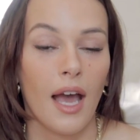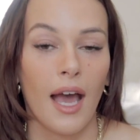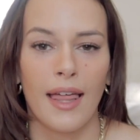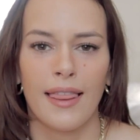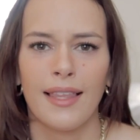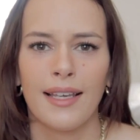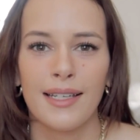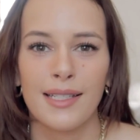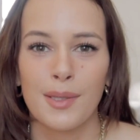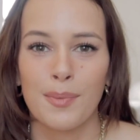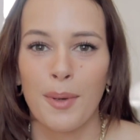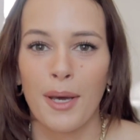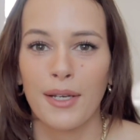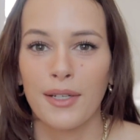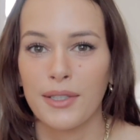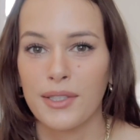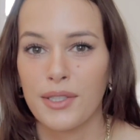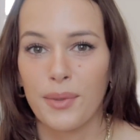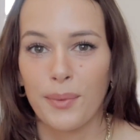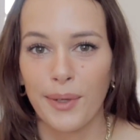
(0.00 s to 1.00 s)
I think it's
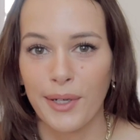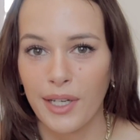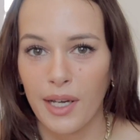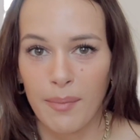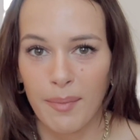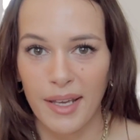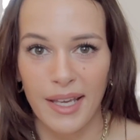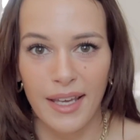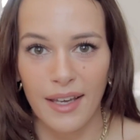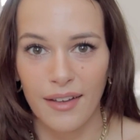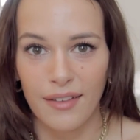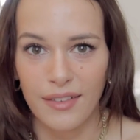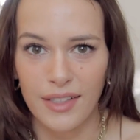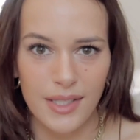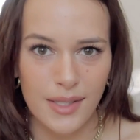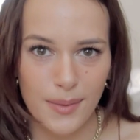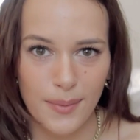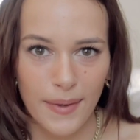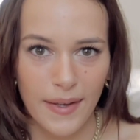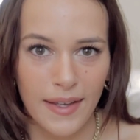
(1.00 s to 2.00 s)
better to work on my hair
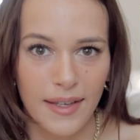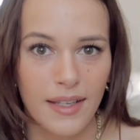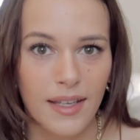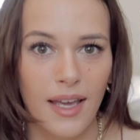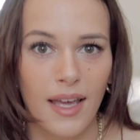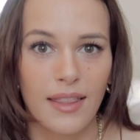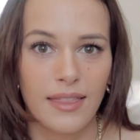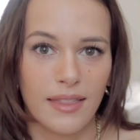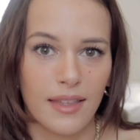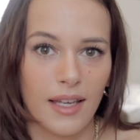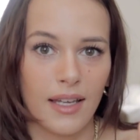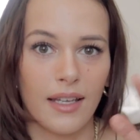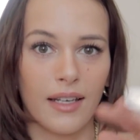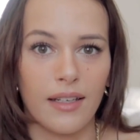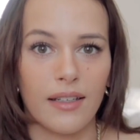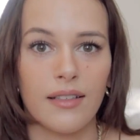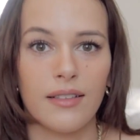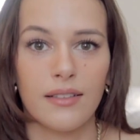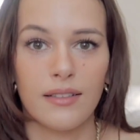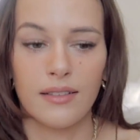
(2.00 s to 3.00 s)
this way and
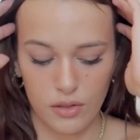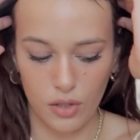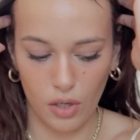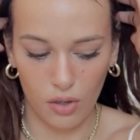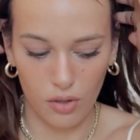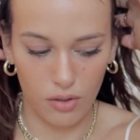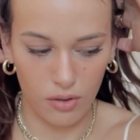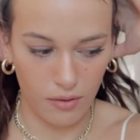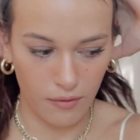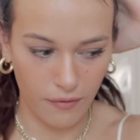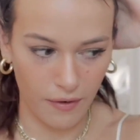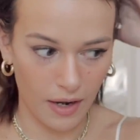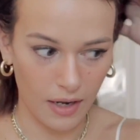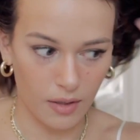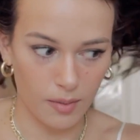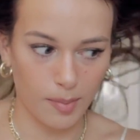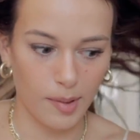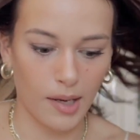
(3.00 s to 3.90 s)
then show you the final